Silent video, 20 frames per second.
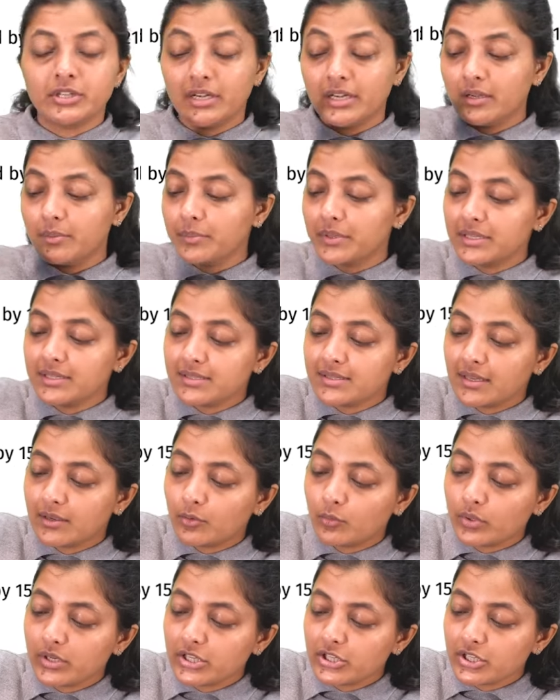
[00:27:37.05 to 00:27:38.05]
It means the
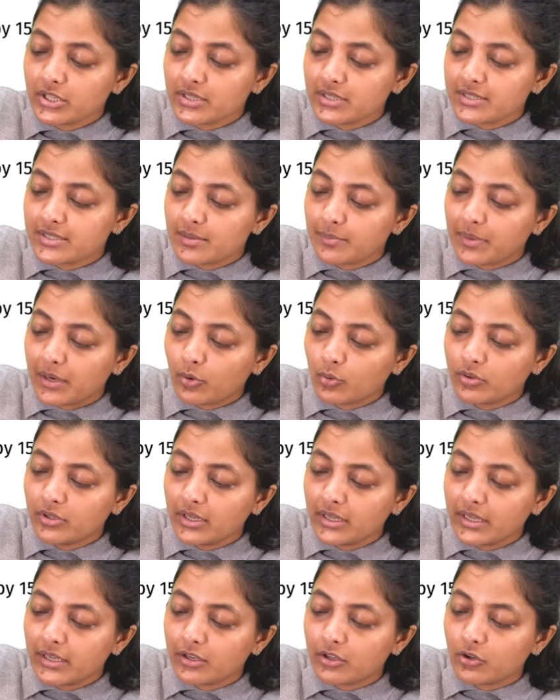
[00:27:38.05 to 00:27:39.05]
question is about the
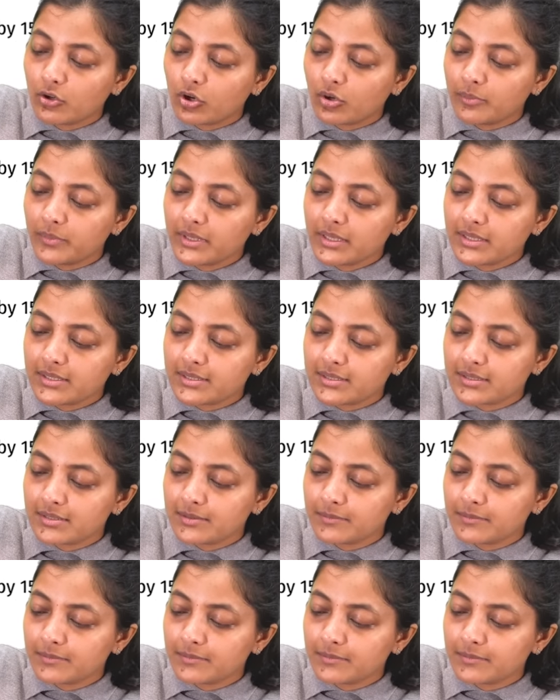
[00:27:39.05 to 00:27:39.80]
economics,